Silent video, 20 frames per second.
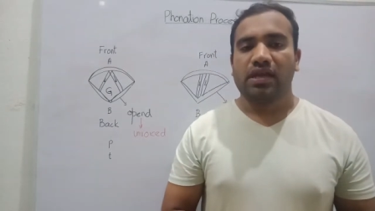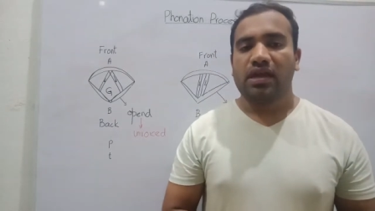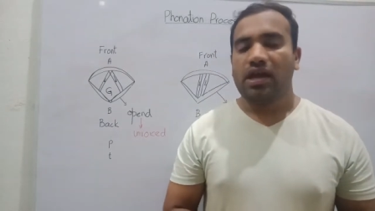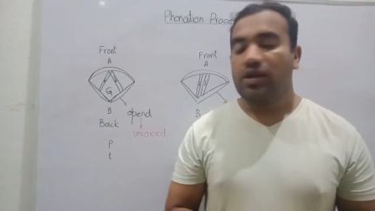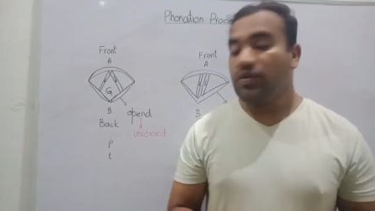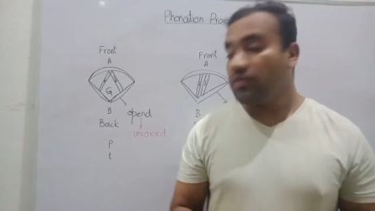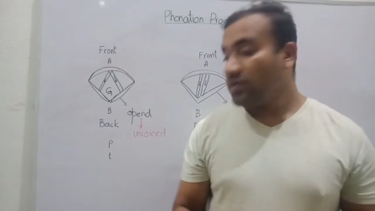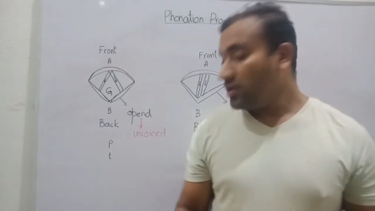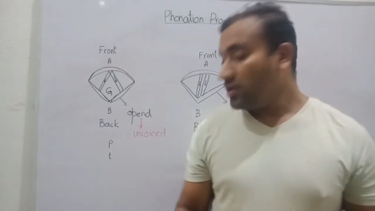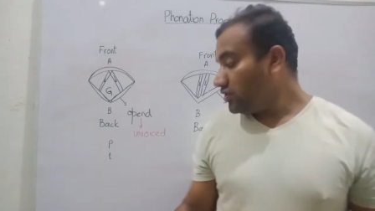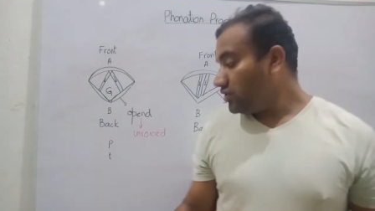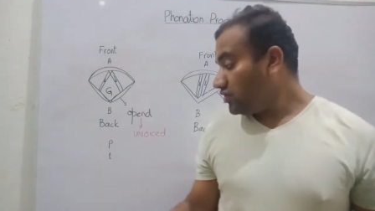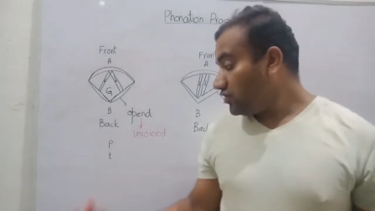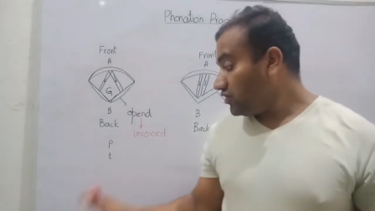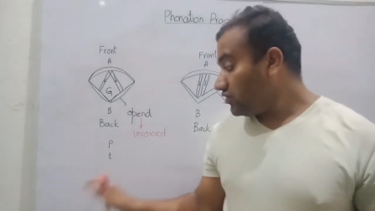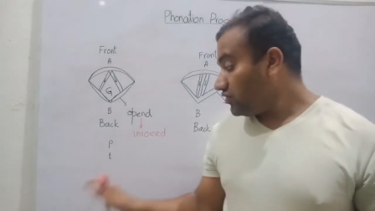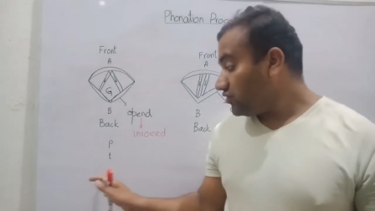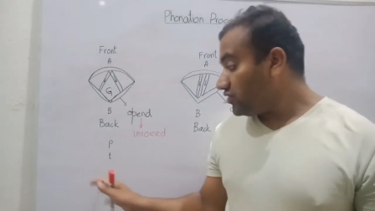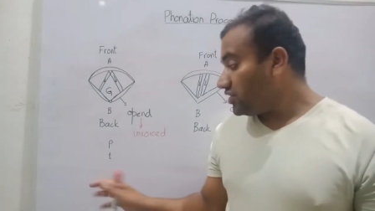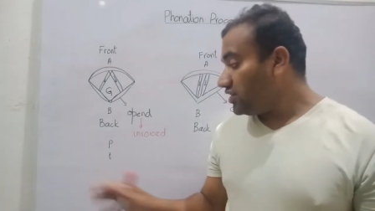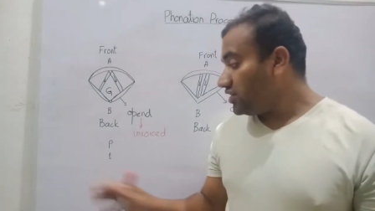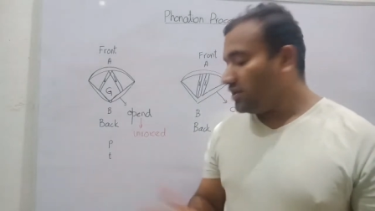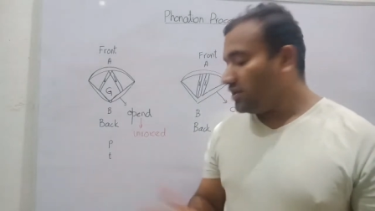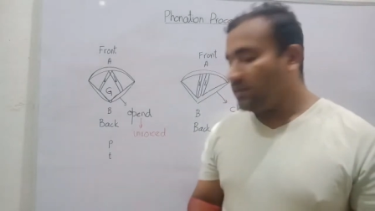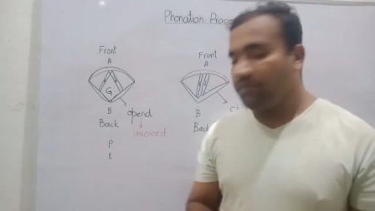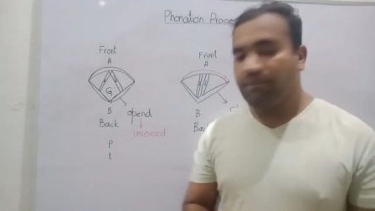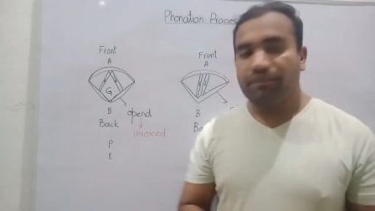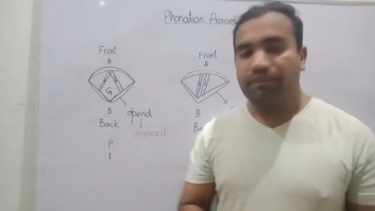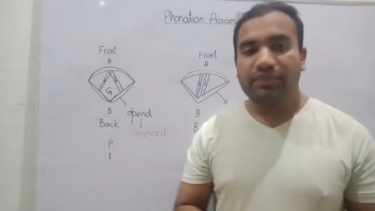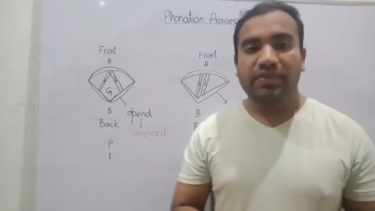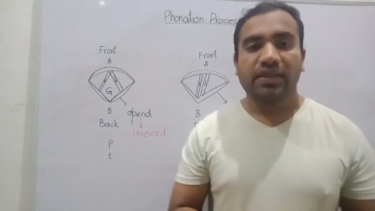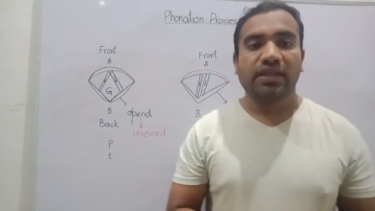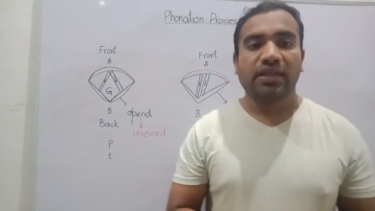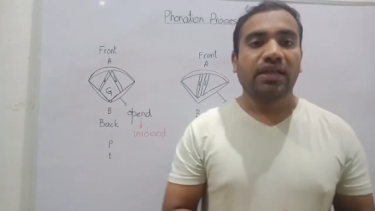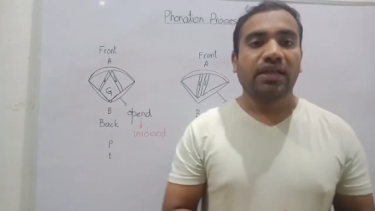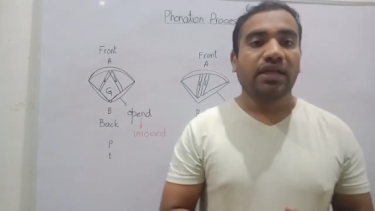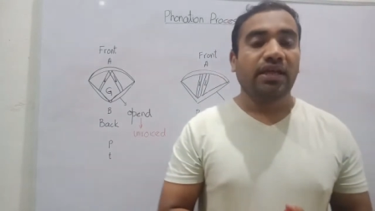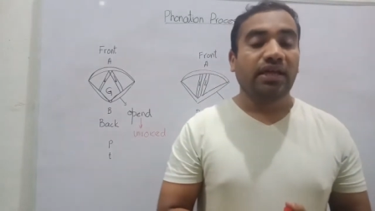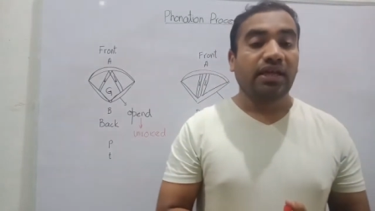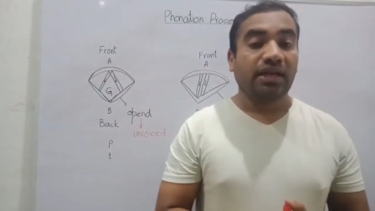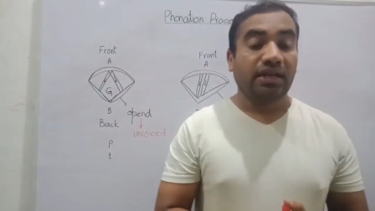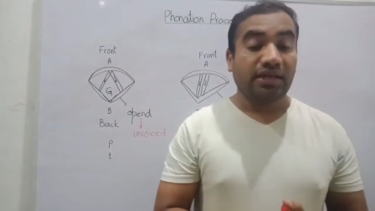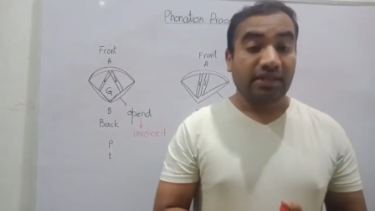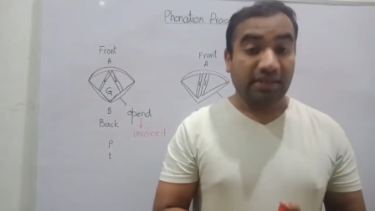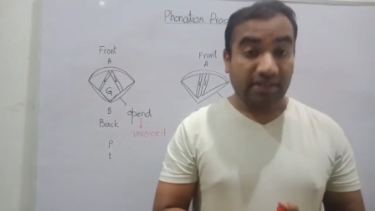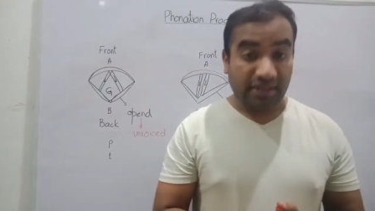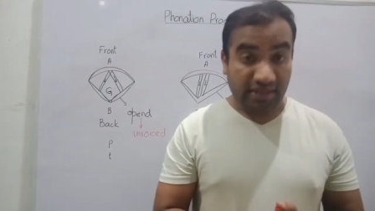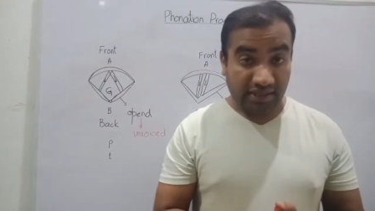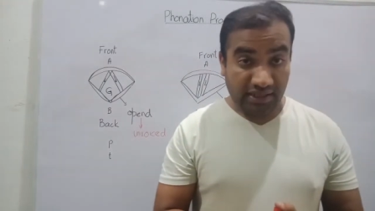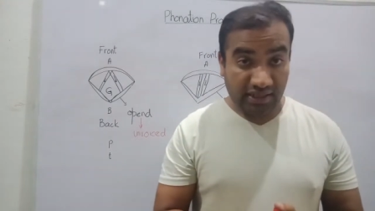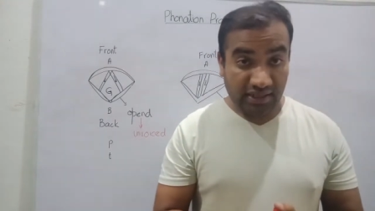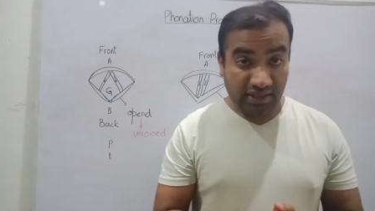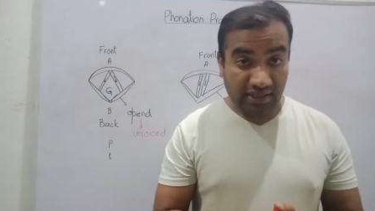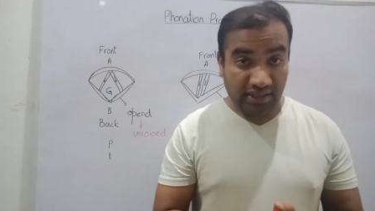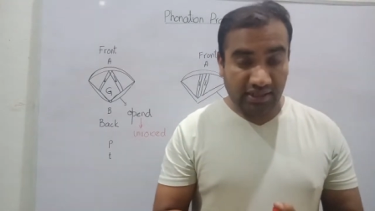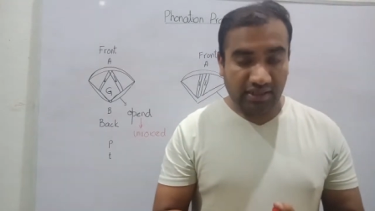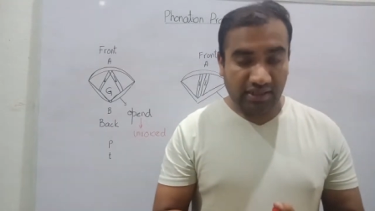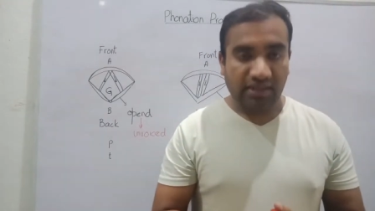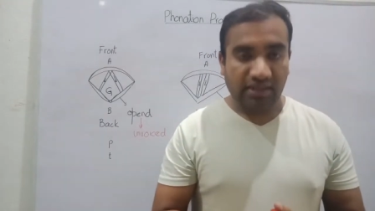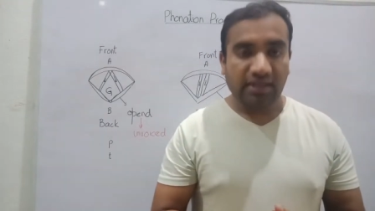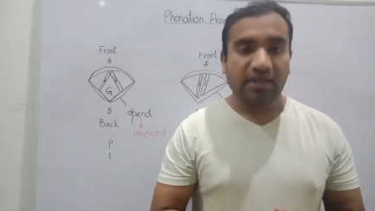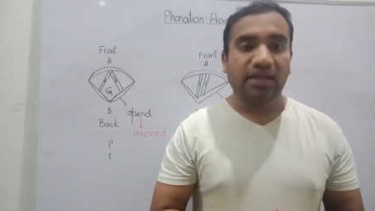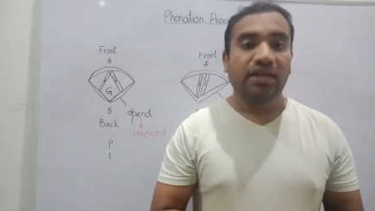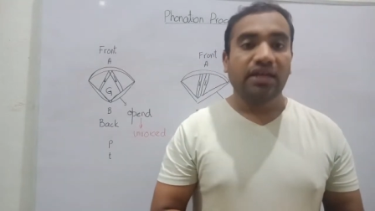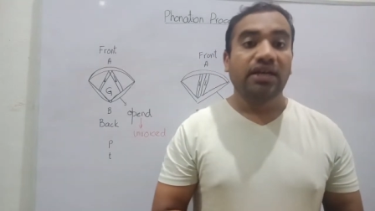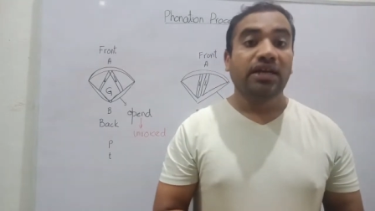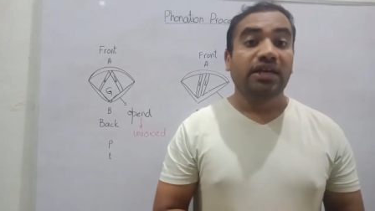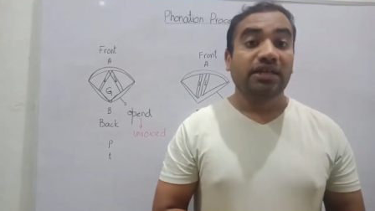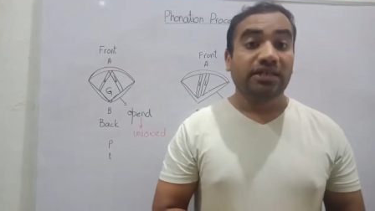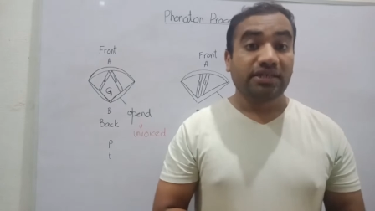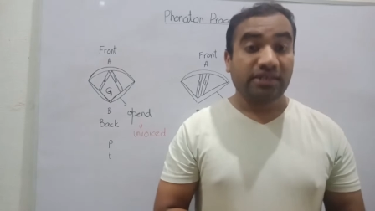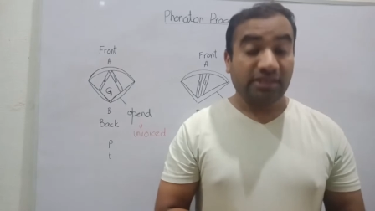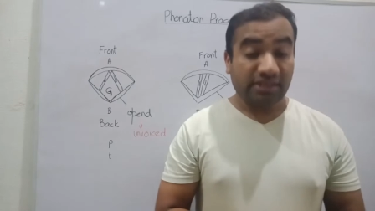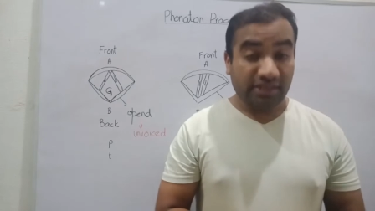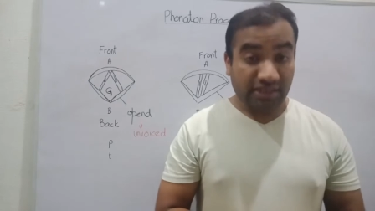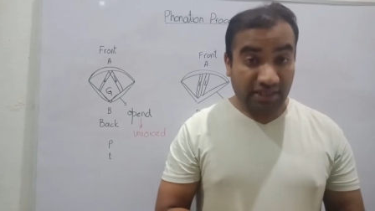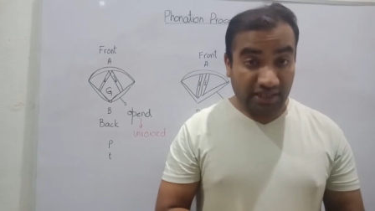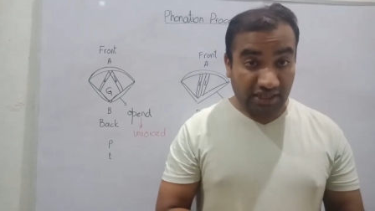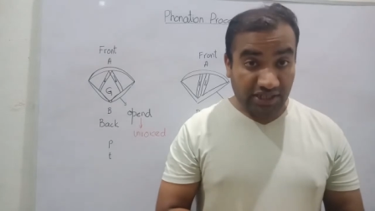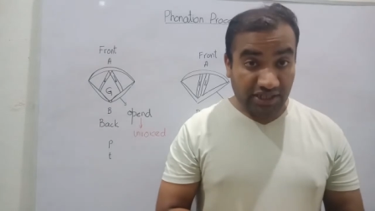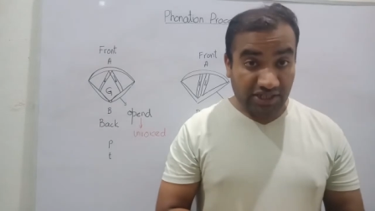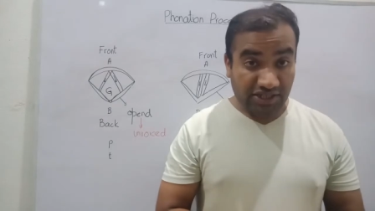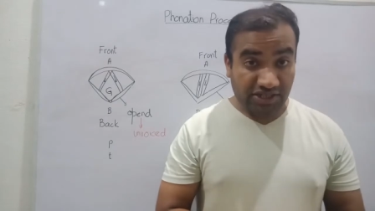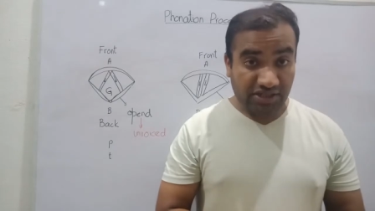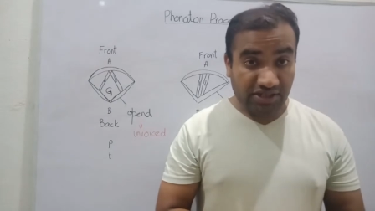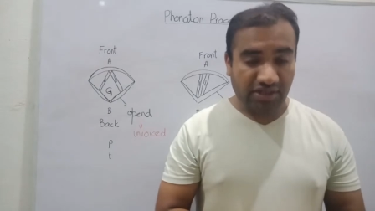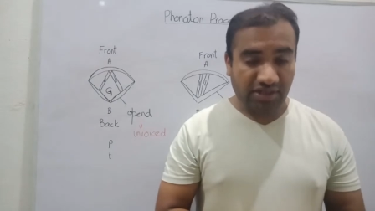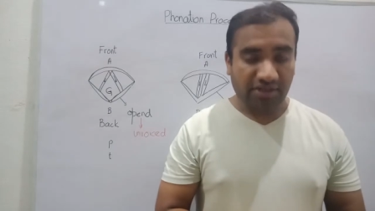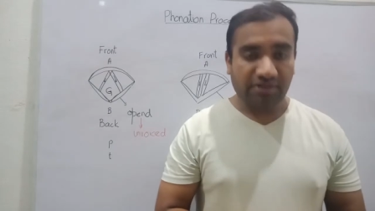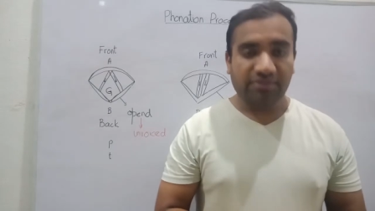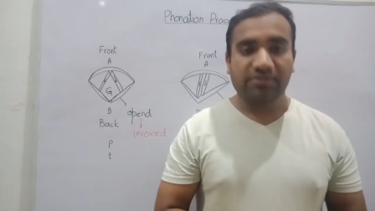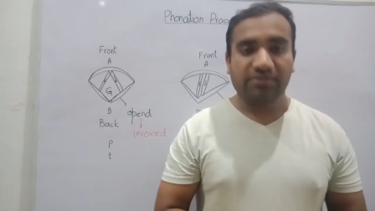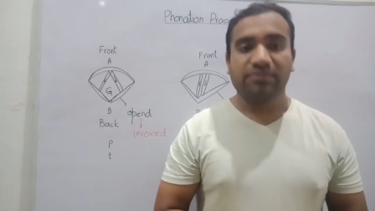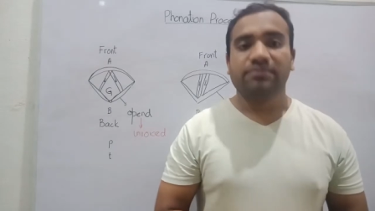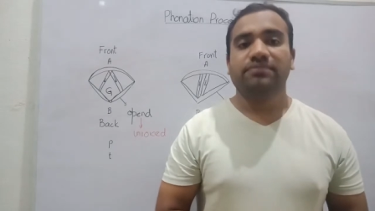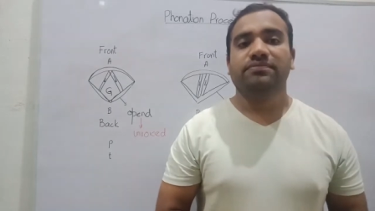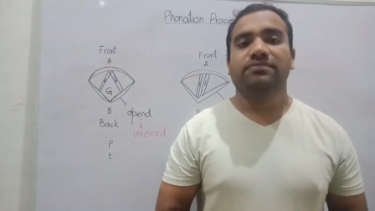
and you can see T, teacher,